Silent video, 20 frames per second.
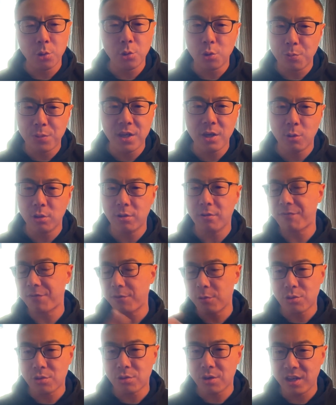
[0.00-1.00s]
be or the
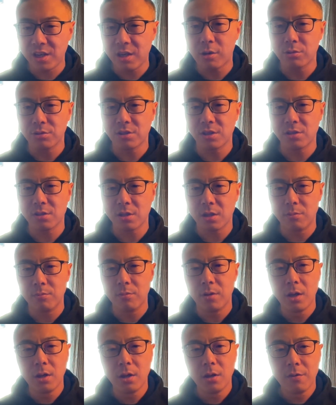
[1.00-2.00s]
future ecosystem
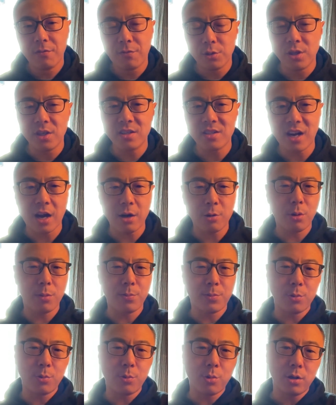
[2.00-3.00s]
for the entire
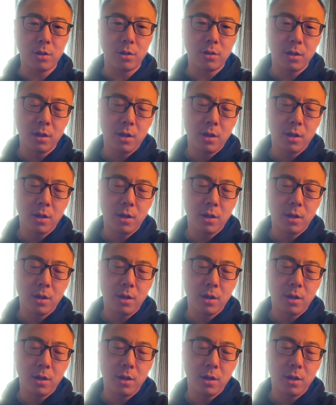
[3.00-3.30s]
crypto world.